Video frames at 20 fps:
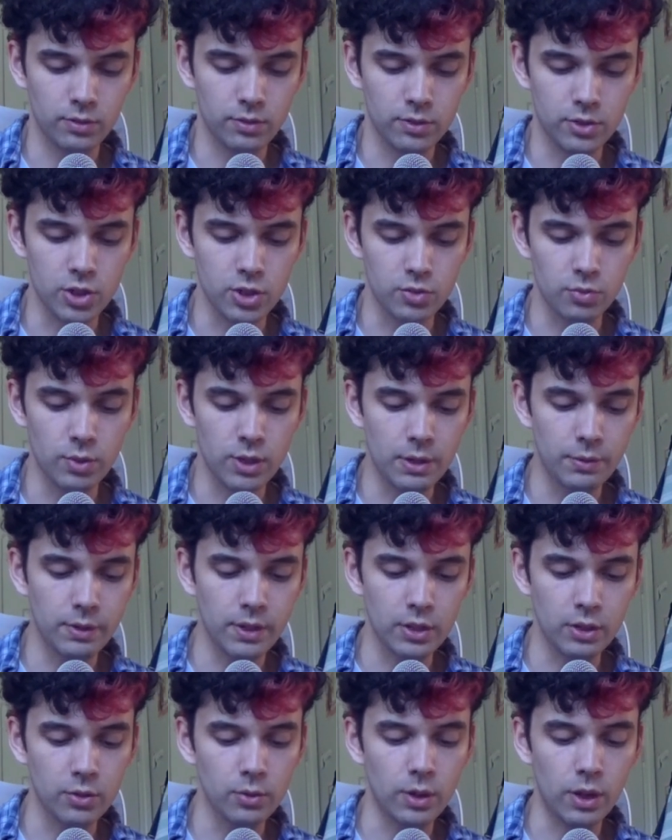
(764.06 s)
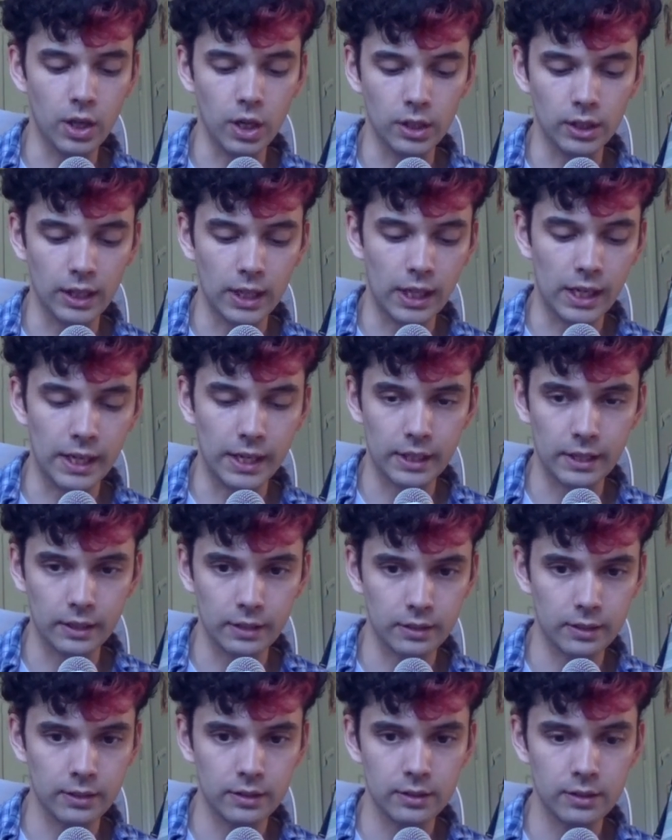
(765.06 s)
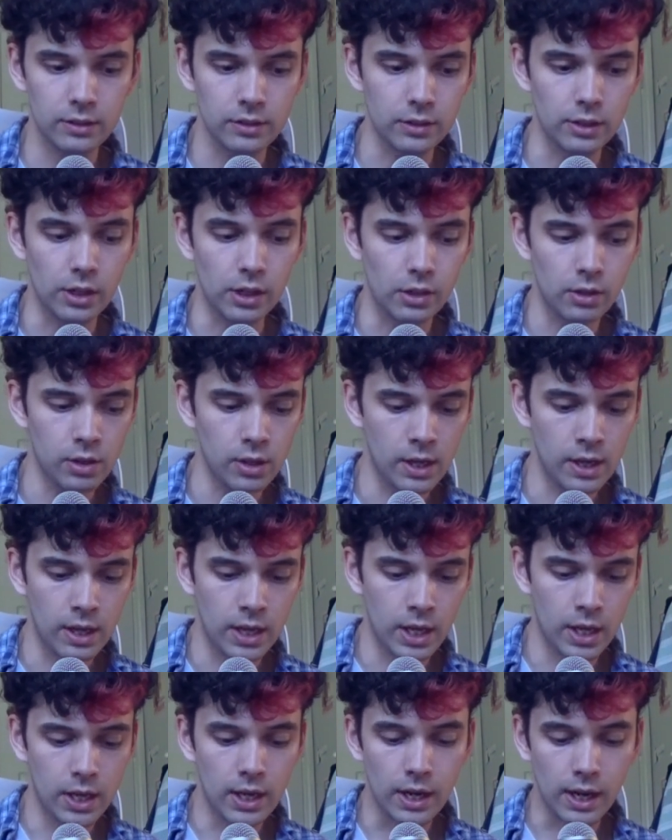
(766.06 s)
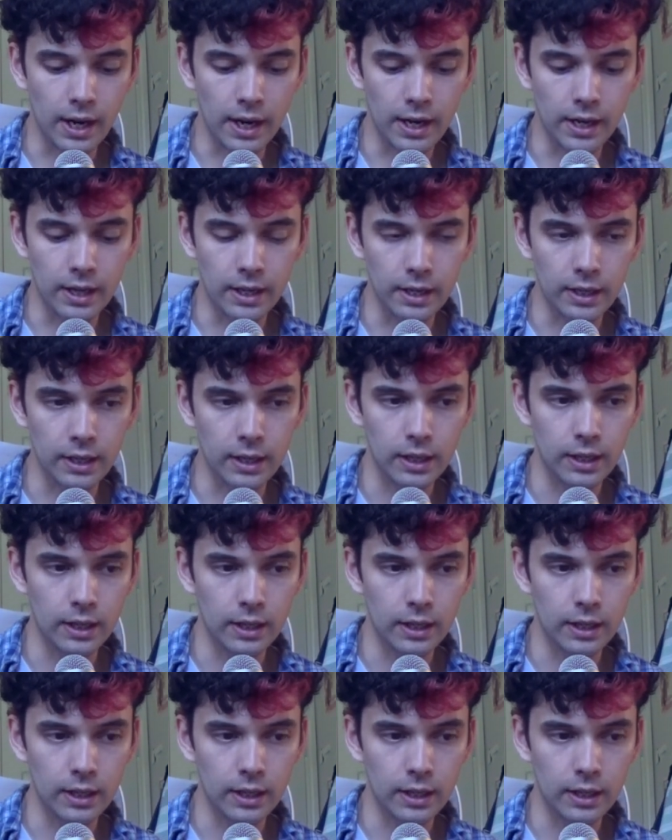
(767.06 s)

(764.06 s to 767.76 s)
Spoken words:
just what I want to do online. You know, I've